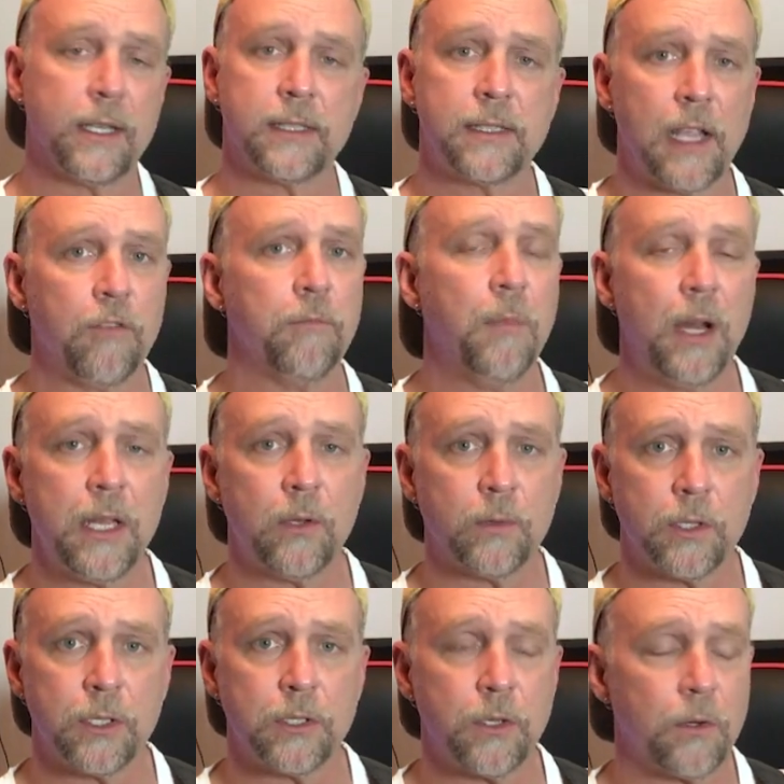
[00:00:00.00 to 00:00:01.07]
to save money
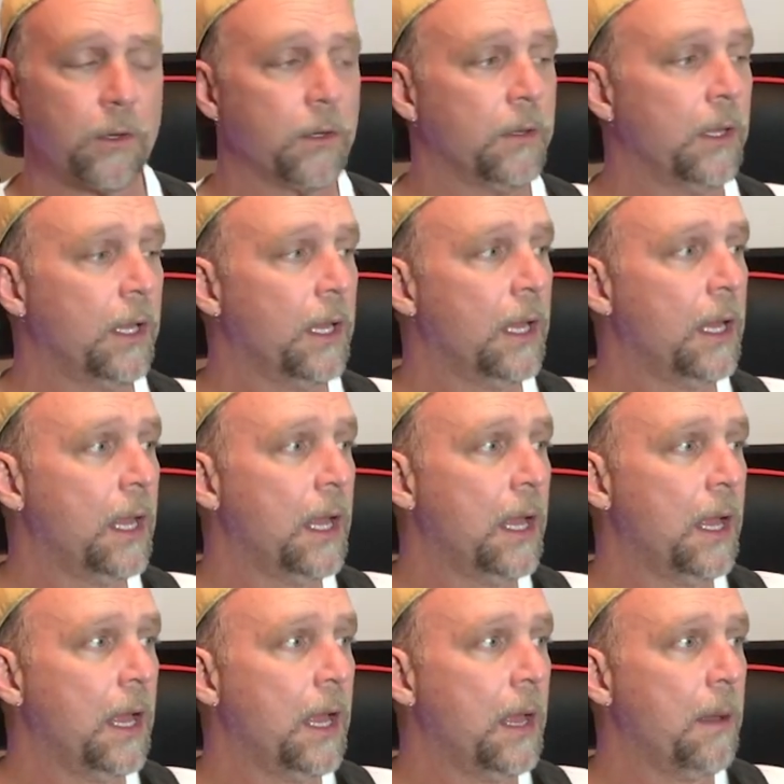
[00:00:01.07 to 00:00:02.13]
on the guitar,
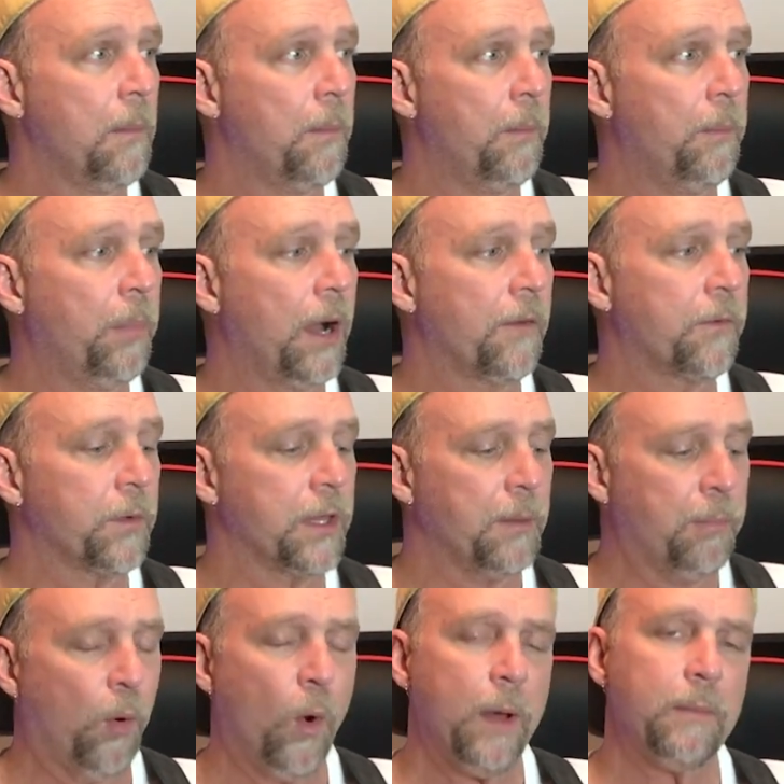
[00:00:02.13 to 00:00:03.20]
but for the
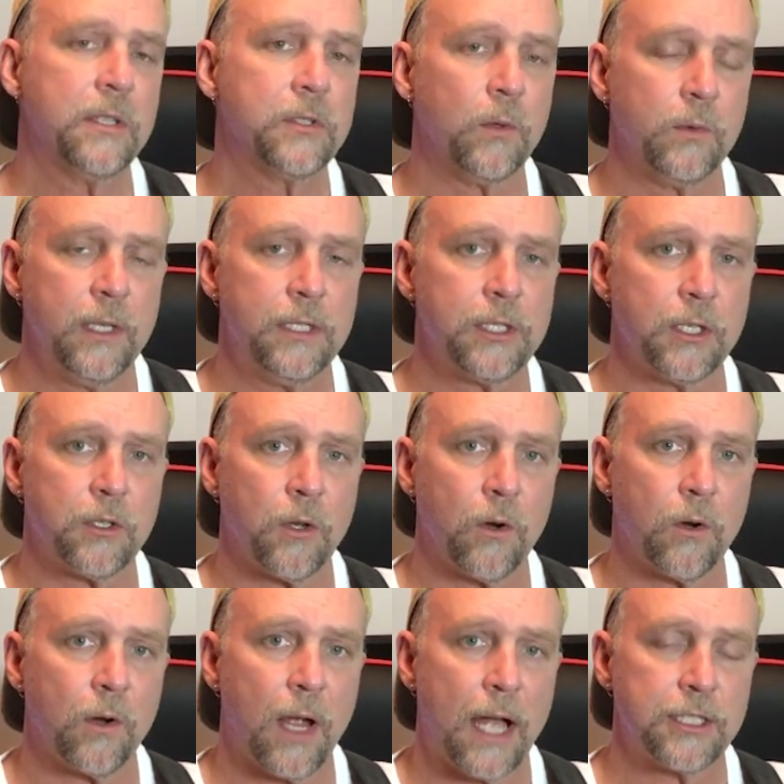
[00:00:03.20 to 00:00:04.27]
appointments on this
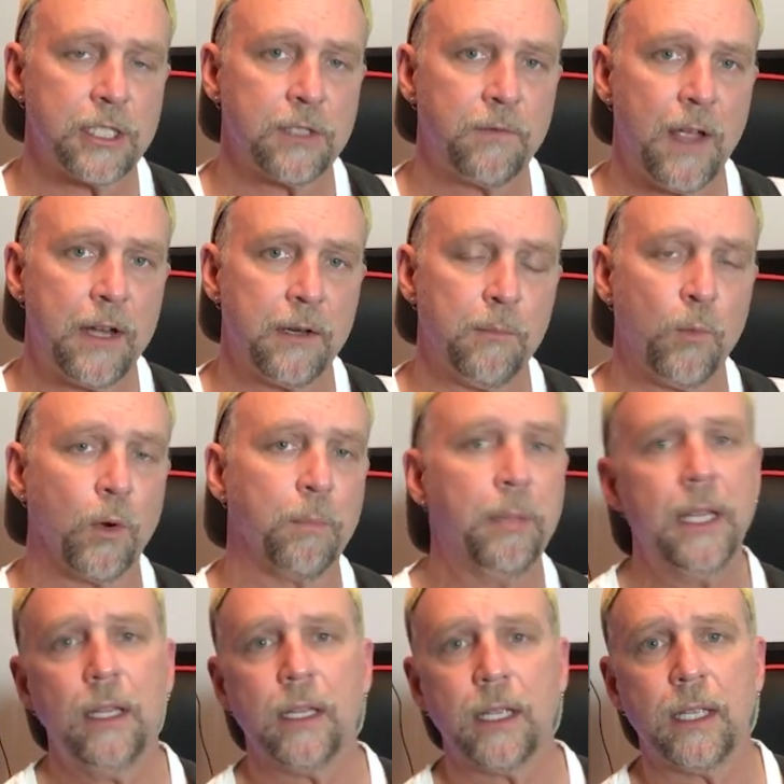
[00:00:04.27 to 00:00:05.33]
guitar, I just found it more
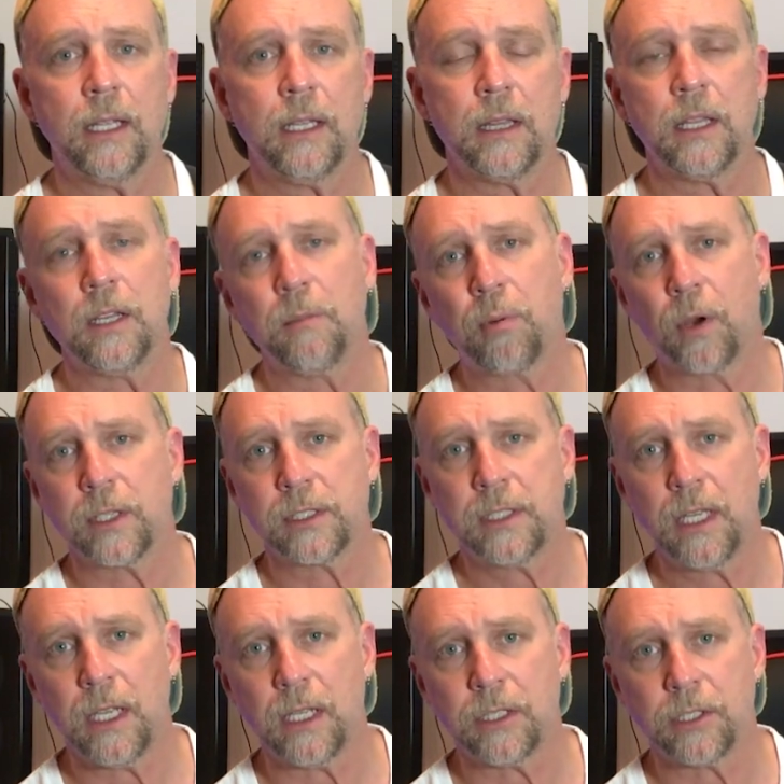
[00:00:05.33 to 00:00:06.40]
appealing than the
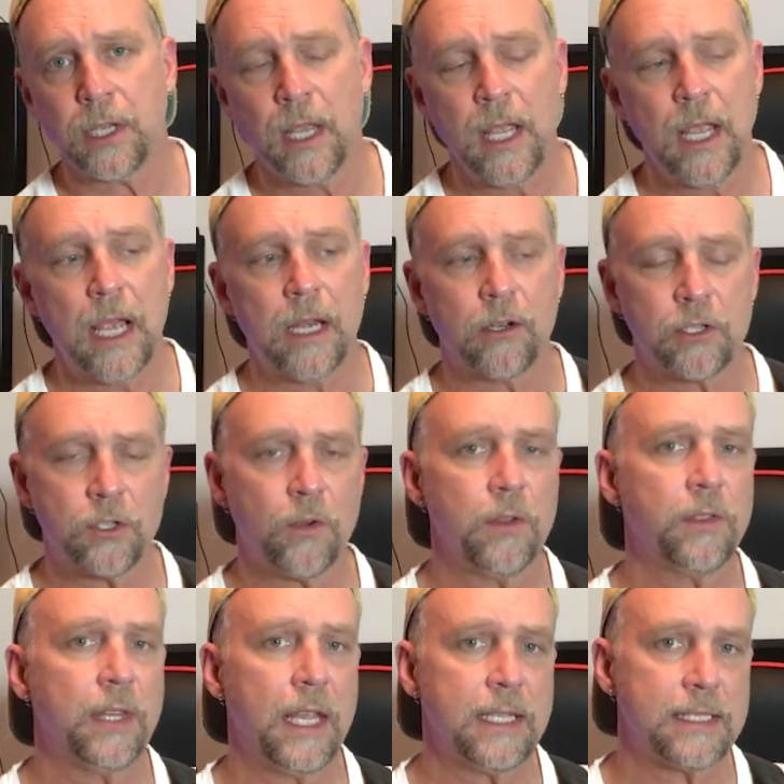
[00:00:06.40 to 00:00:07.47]
Prestige. And there's
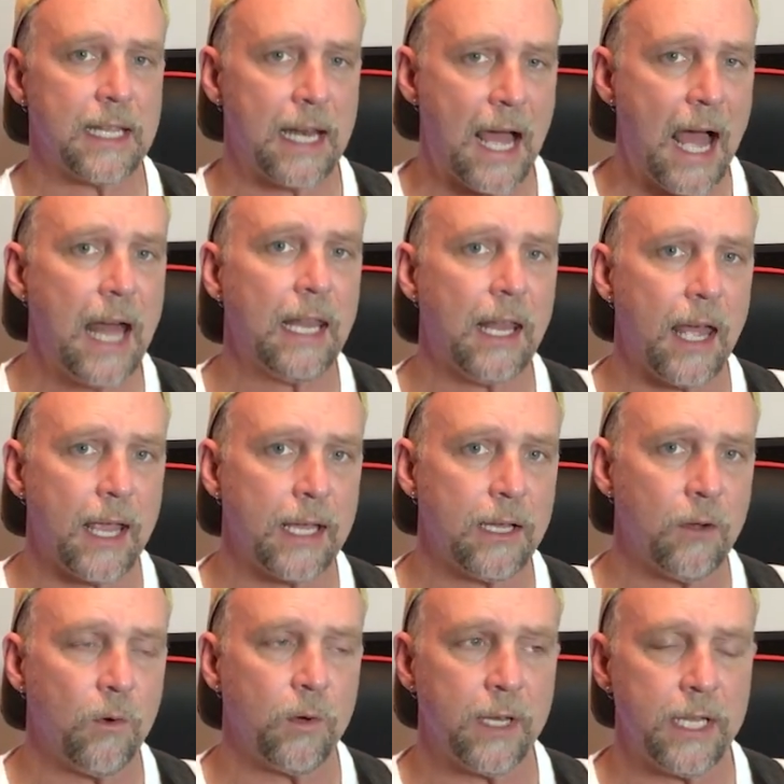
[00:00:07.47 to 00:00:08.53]
certain things that I
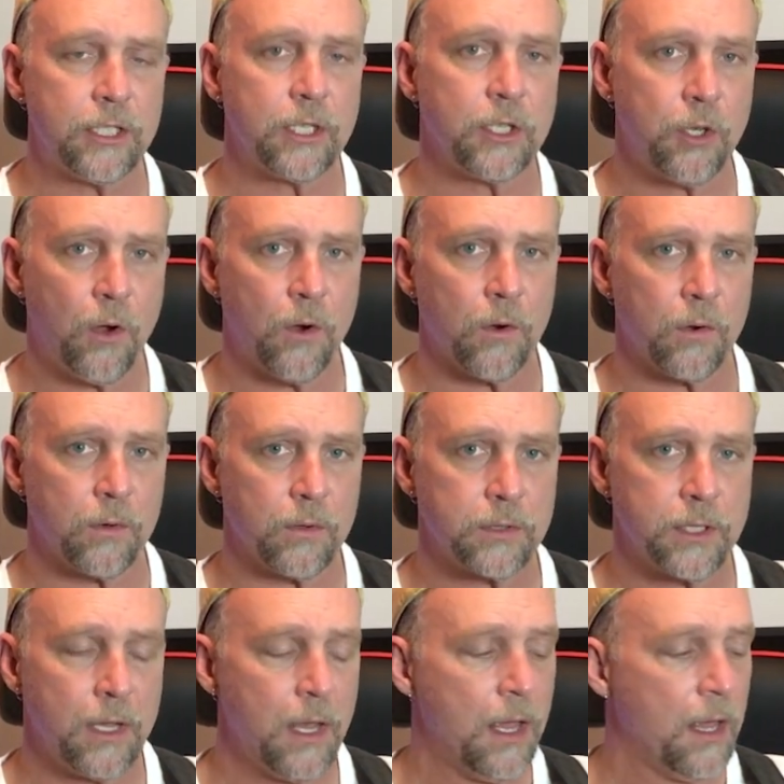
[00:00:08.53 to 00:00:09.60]
like on each
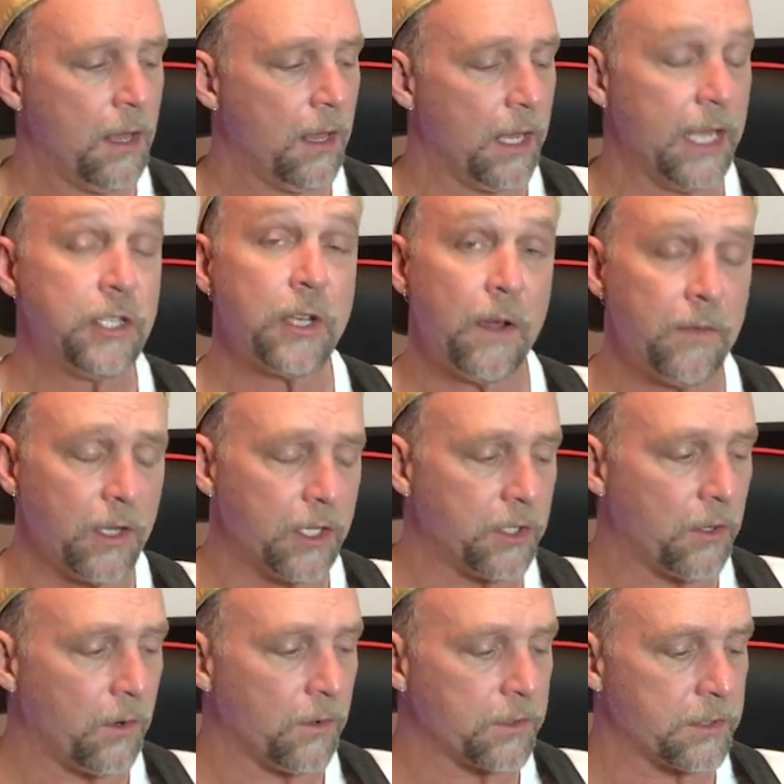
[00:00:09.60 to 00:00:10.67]
guitars. each of the
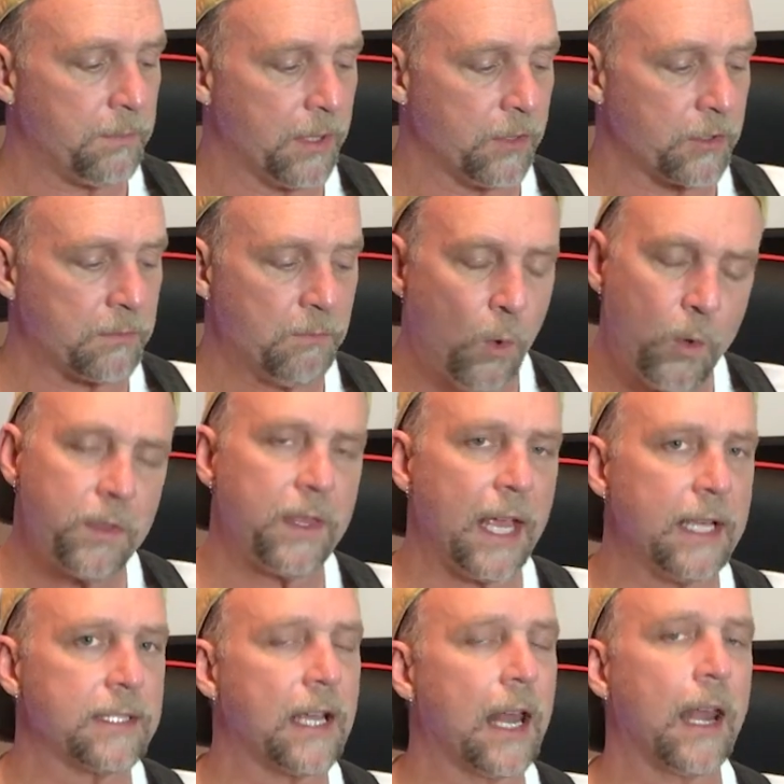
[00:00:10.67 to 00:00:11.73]
guitars, but there's more
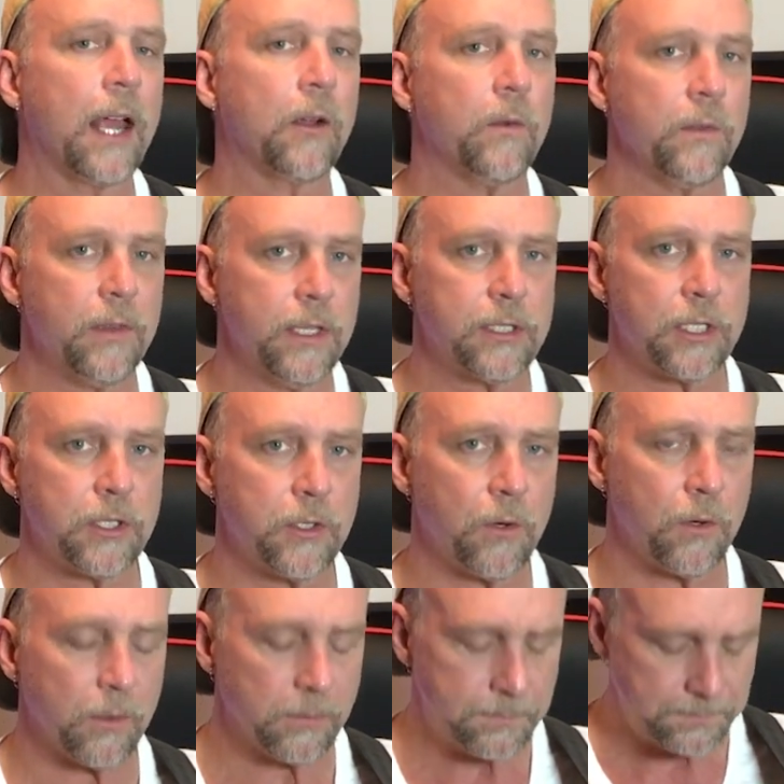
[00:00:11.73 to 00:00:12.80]
things I like on this
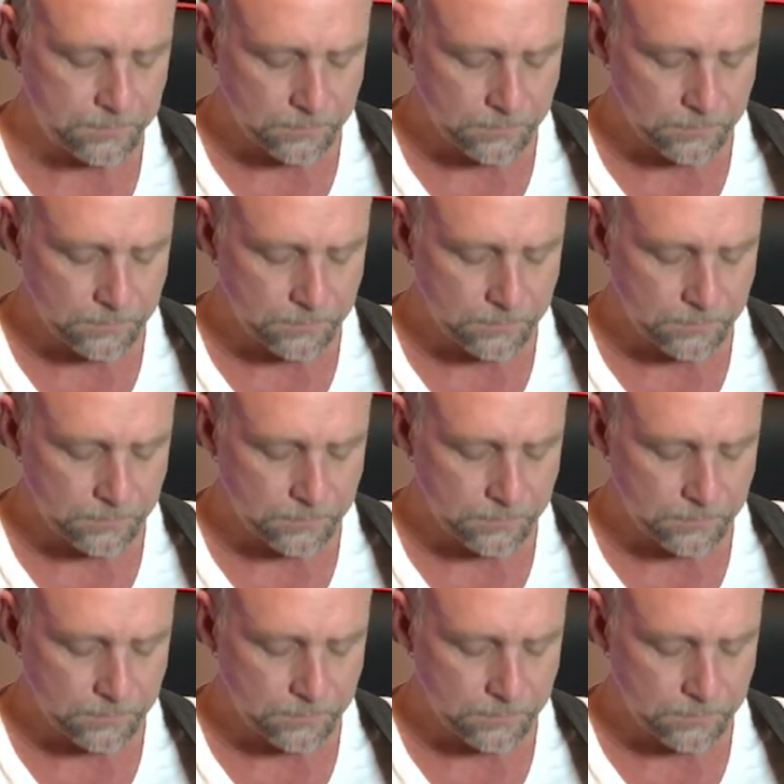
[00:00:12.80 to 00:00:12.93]
guitar.